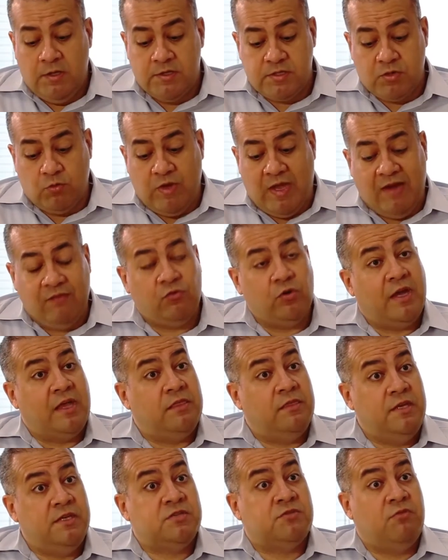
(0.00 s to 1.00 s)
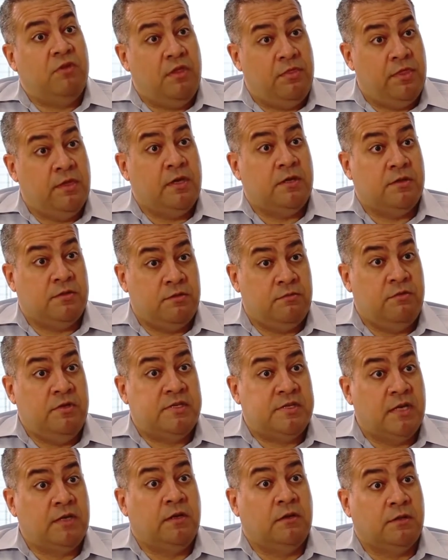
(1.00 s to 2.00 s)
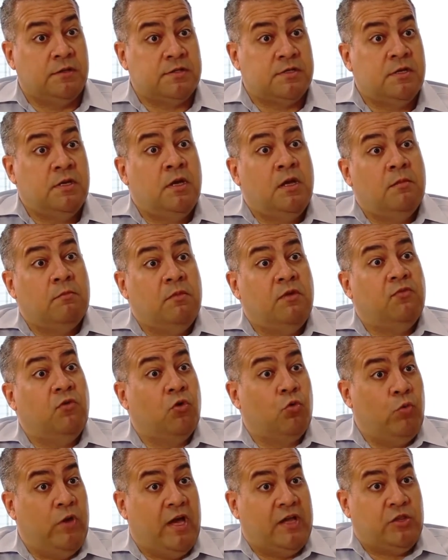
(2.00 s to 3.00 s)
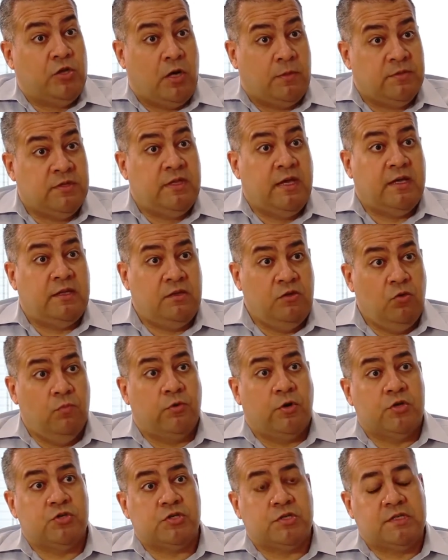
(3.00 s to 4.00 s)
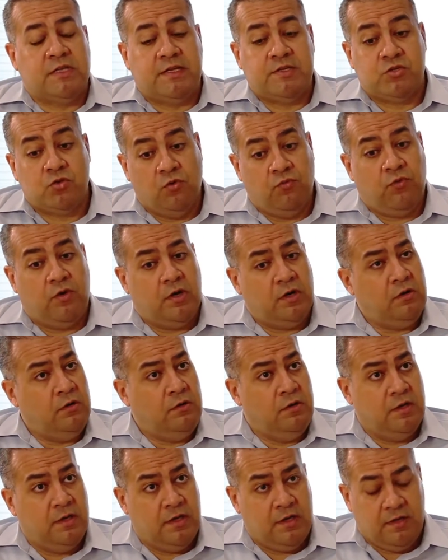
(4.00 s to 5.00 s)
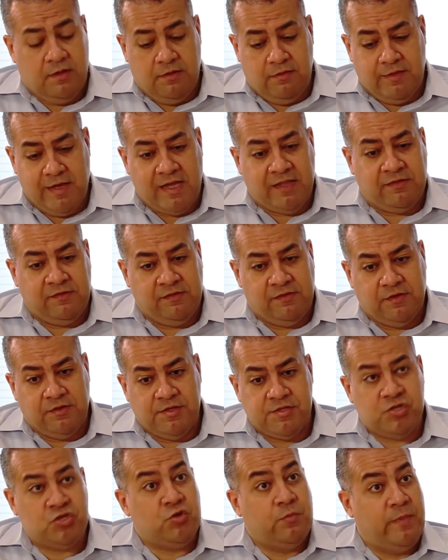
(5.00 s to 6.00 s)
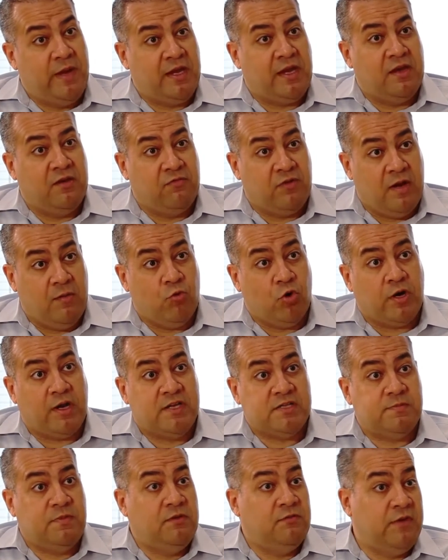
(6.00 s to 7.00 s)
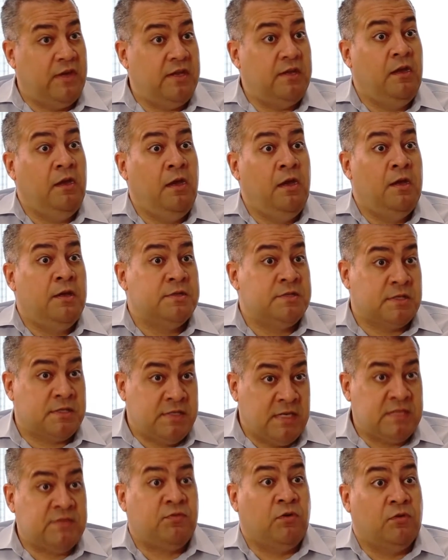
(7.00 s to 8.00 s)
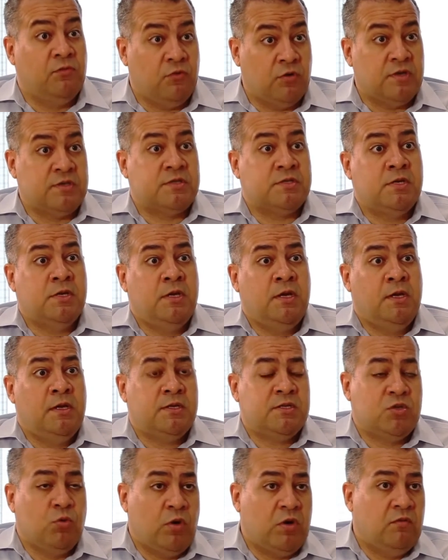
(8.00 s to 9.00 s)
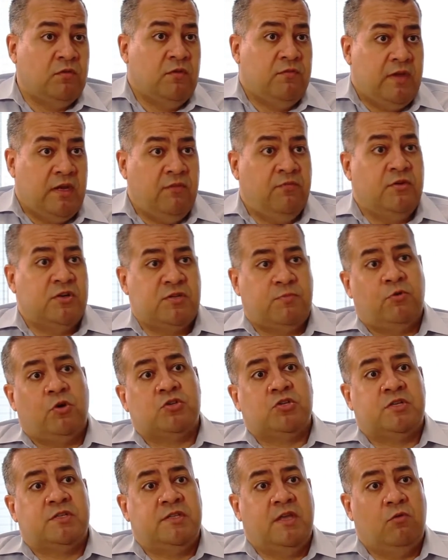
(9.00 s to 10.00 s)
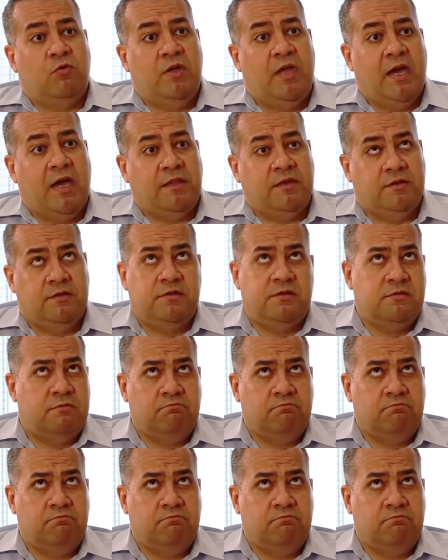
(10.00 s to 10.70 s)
So we have to get these three signals before we adopt that new project. And so far, that decision-making framework has been very successful for us. So one of the very first projects that we added